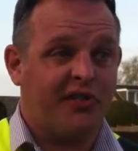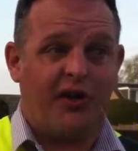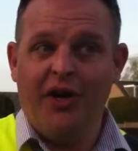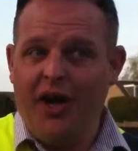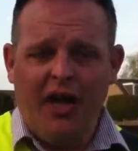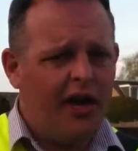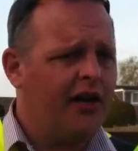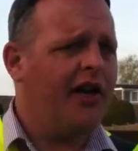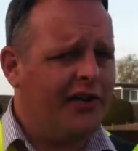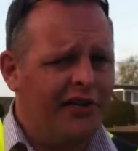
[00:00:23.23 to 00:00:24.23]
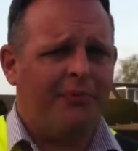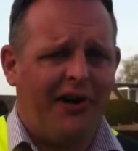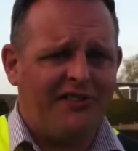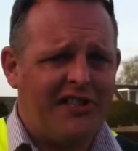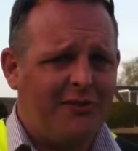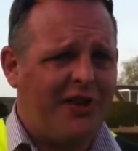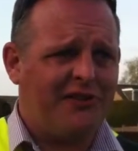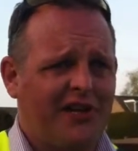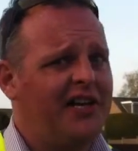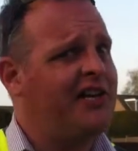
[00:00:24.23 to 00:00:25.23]
So unlike other parties, we
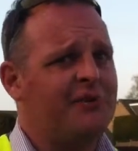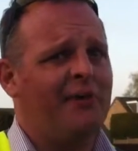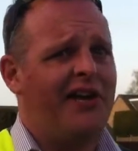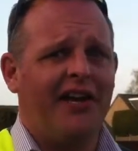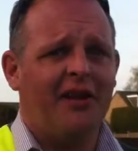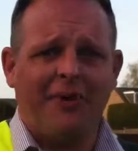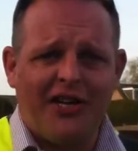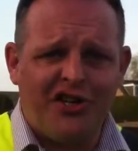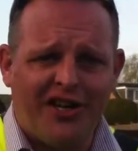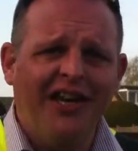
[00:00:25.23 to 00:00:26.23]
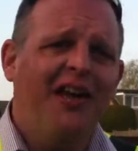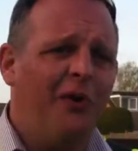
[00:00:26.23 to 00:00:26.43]
don't suddenly disappear like magic.